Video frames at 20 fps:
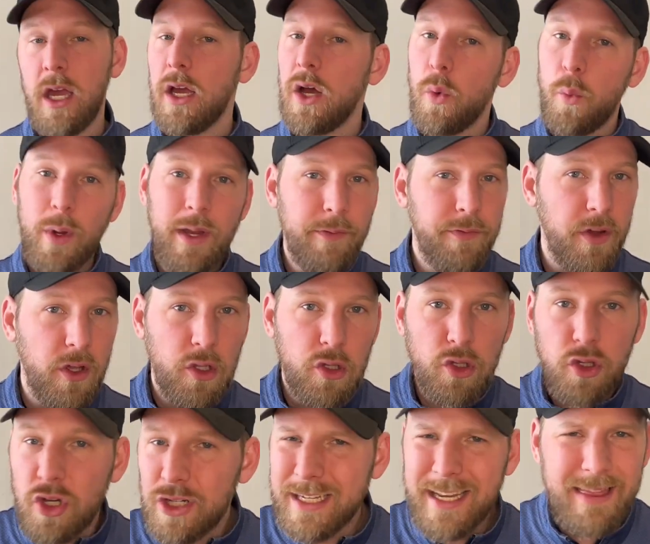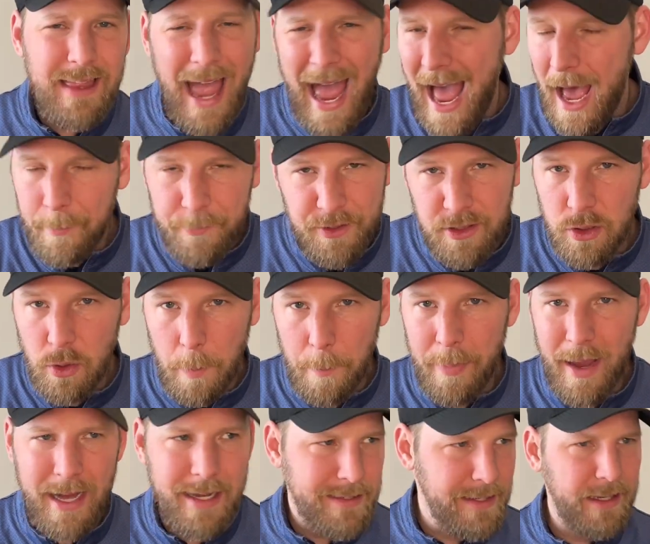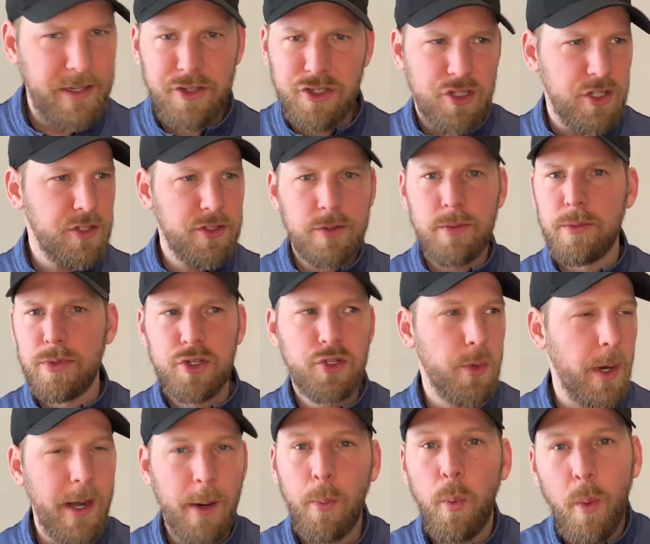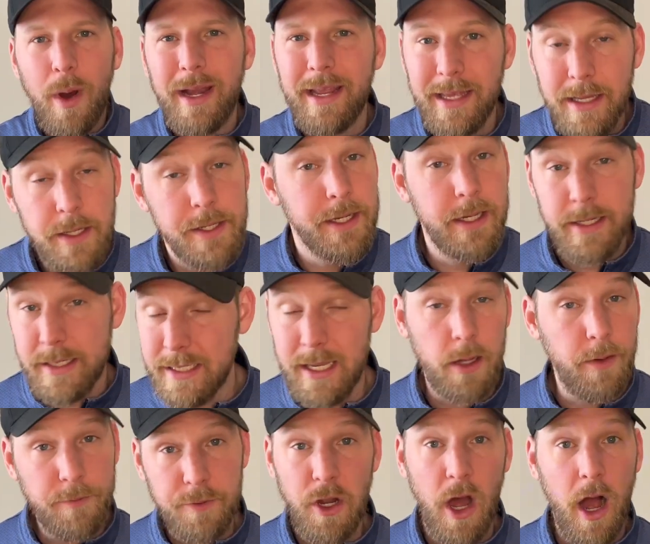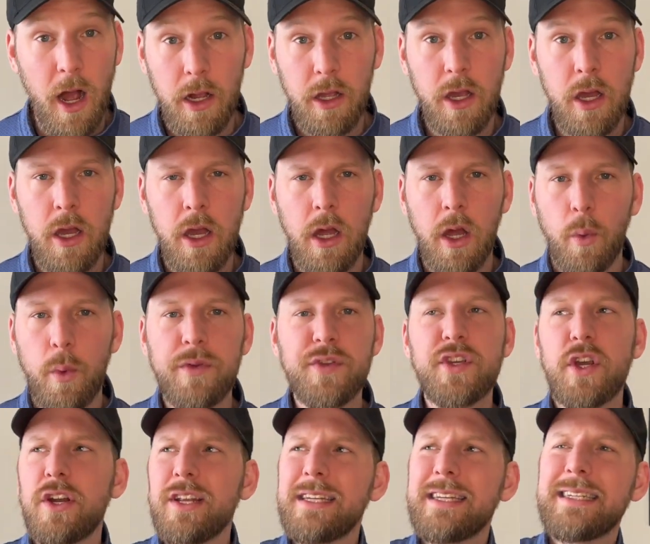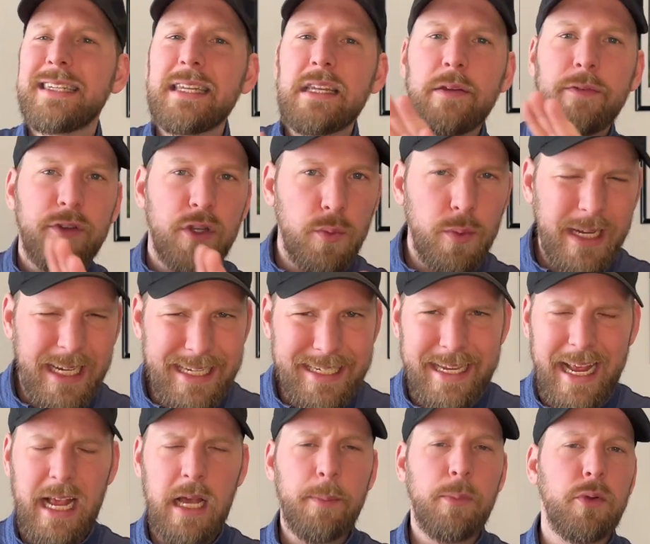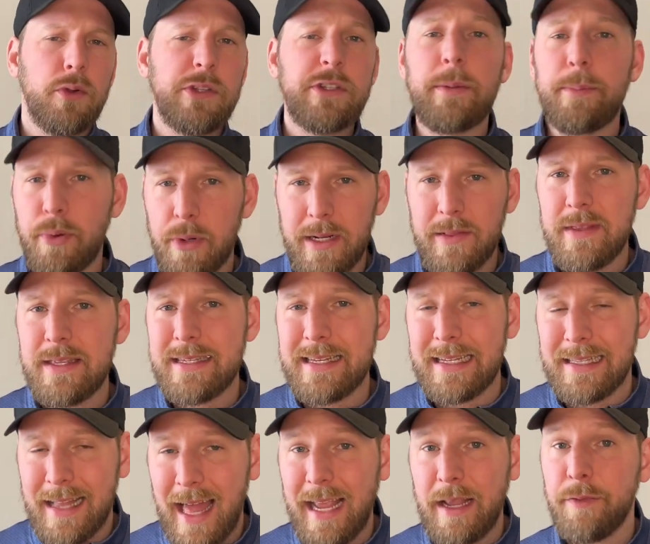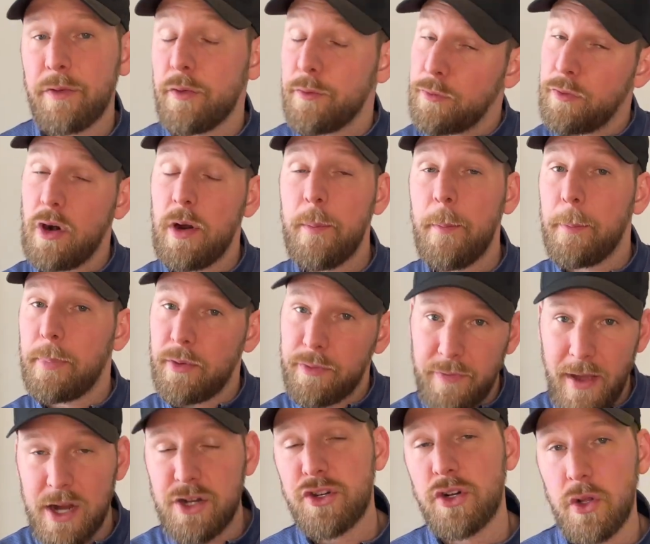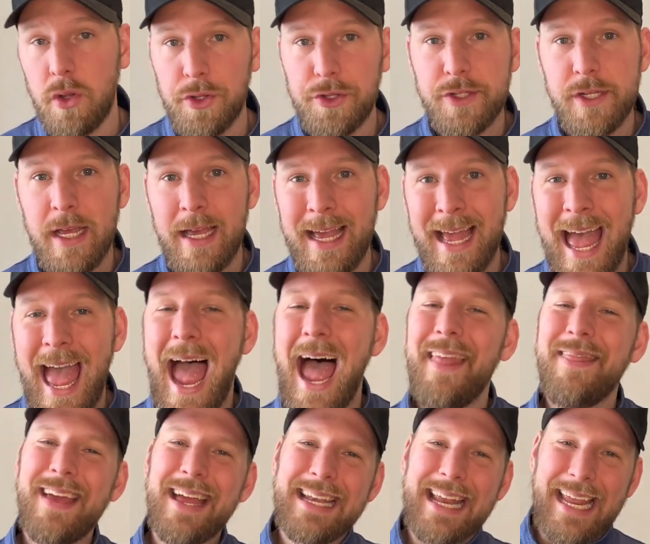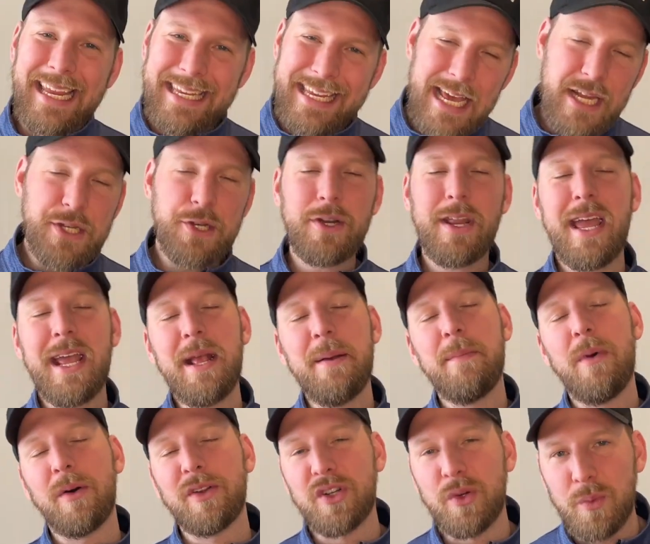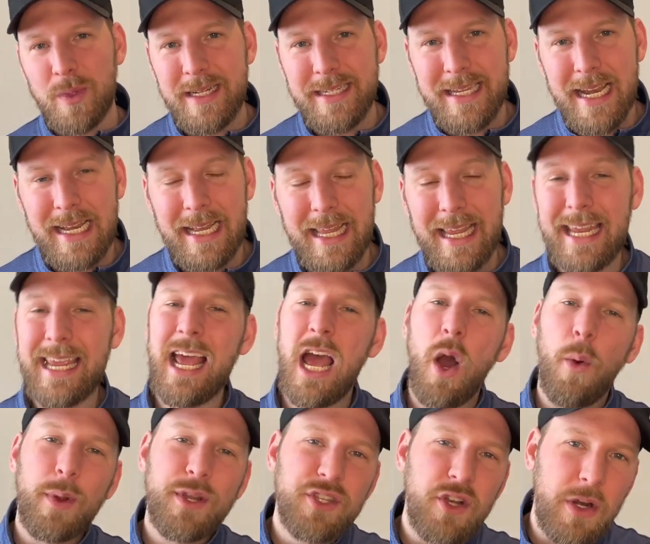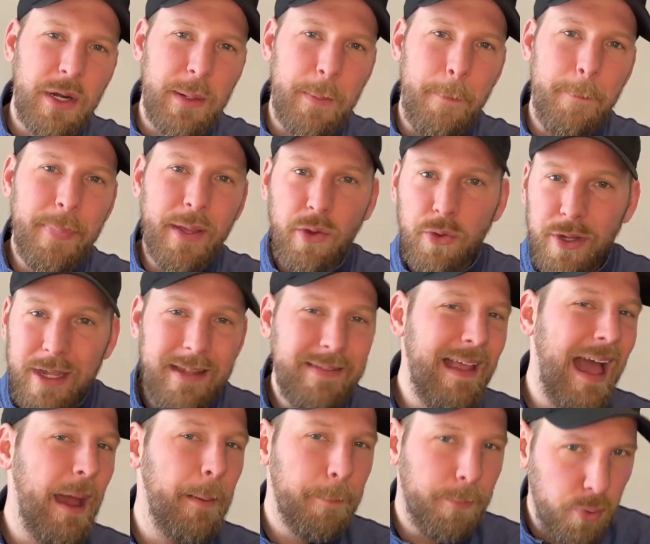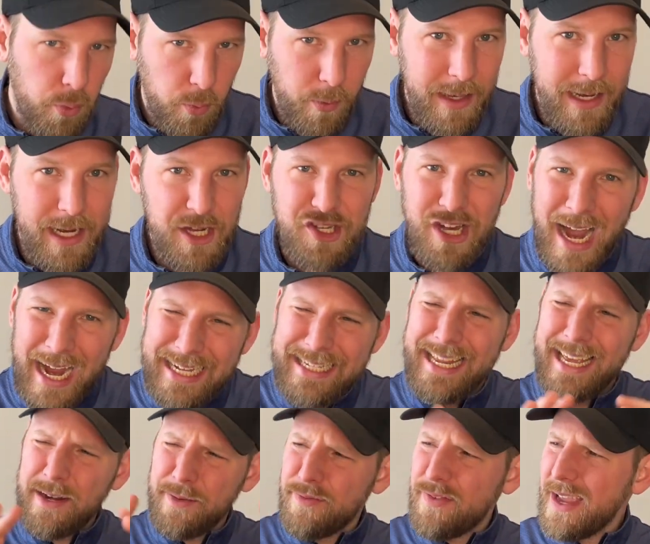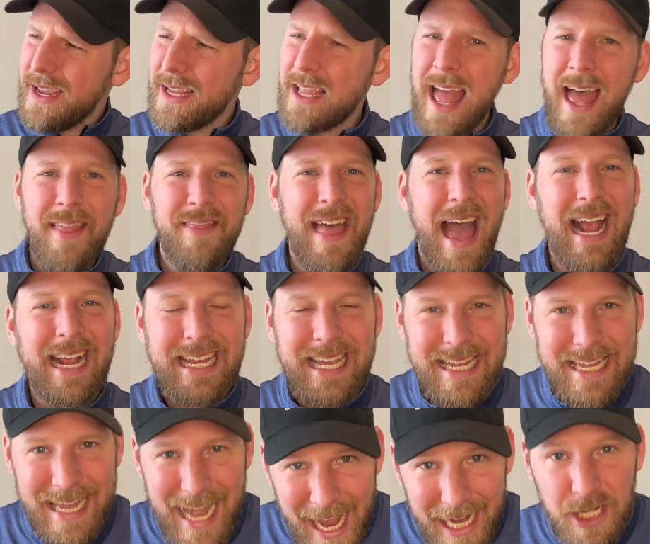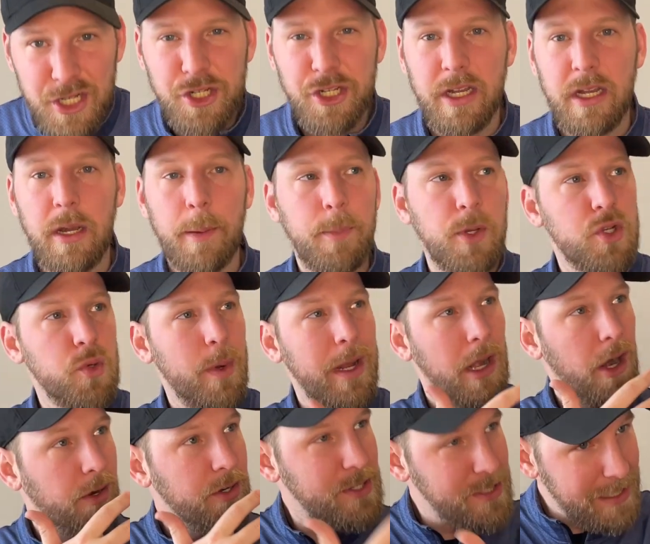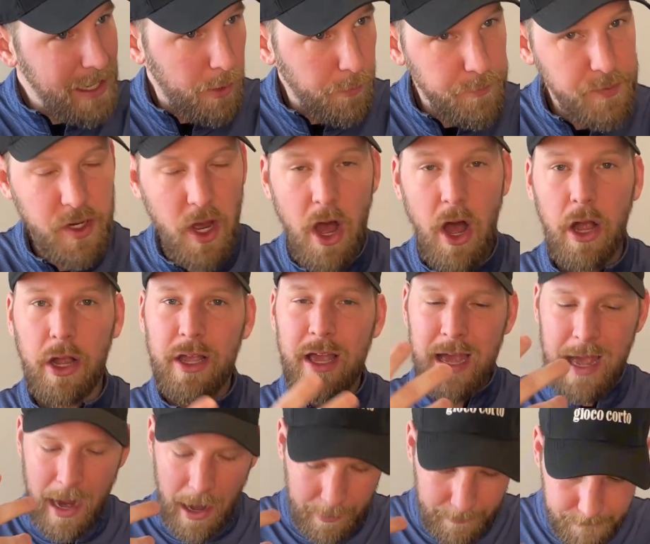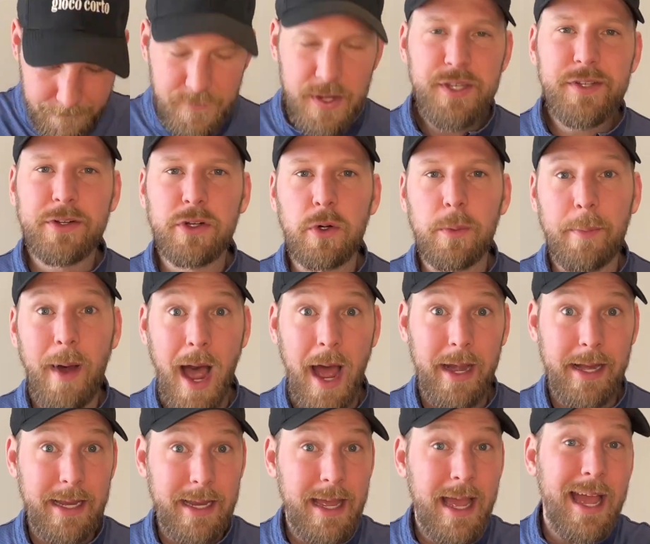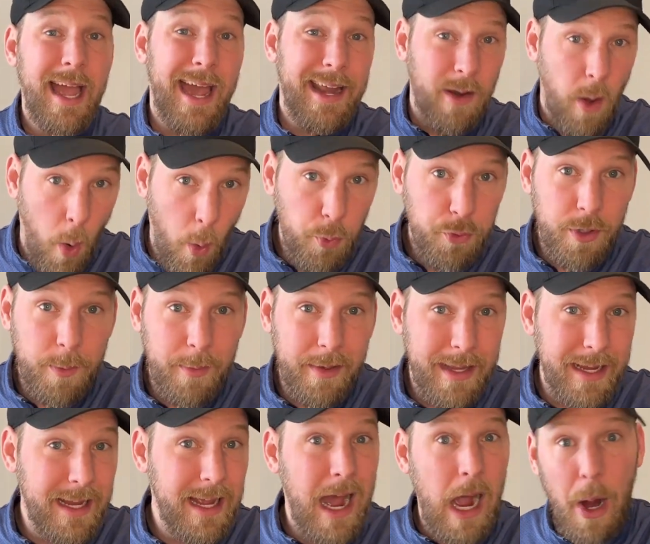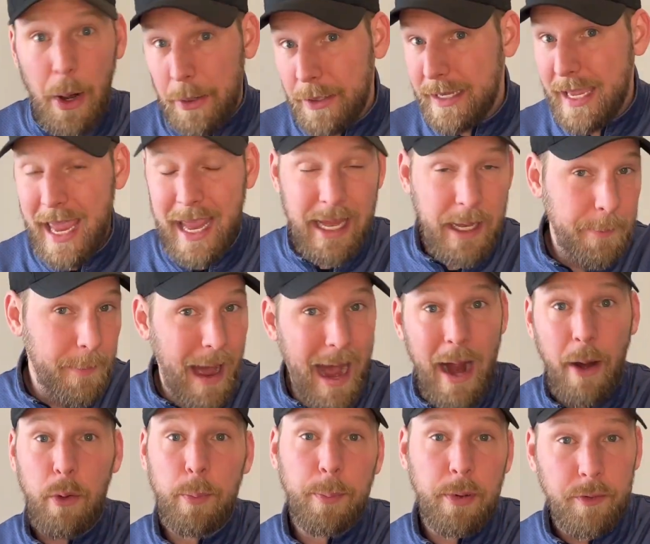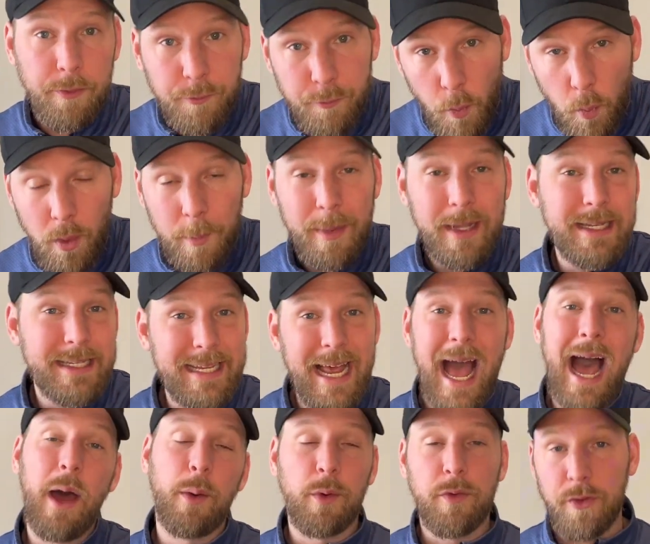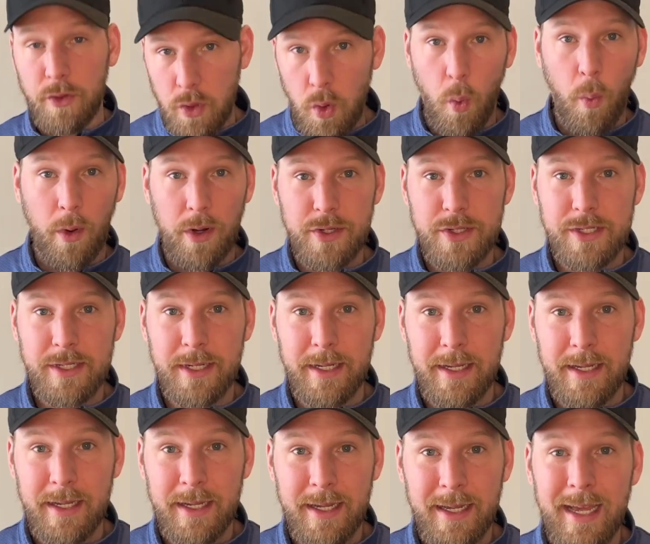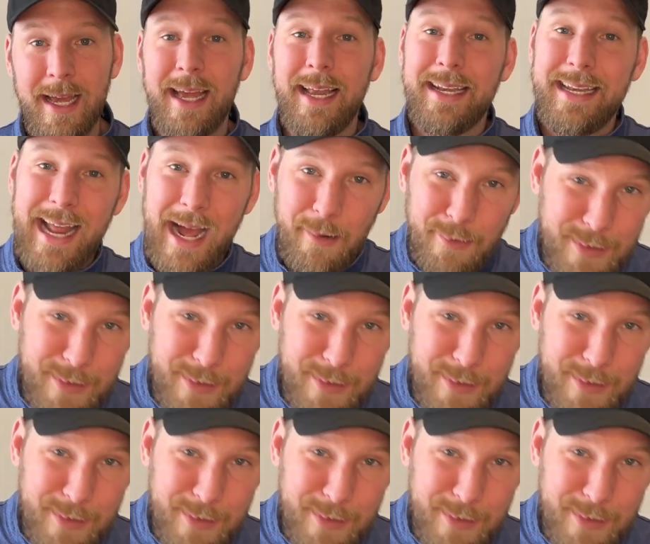We've looked at the absolute basics, just straight up what is self-talk. We started to see a few examples to bring this to life from professionals. And then yesterday, most recently, we started building that bridge, identifying that connection between our self-talk, our physical body, and ultimately our game, our performance out on the course. Now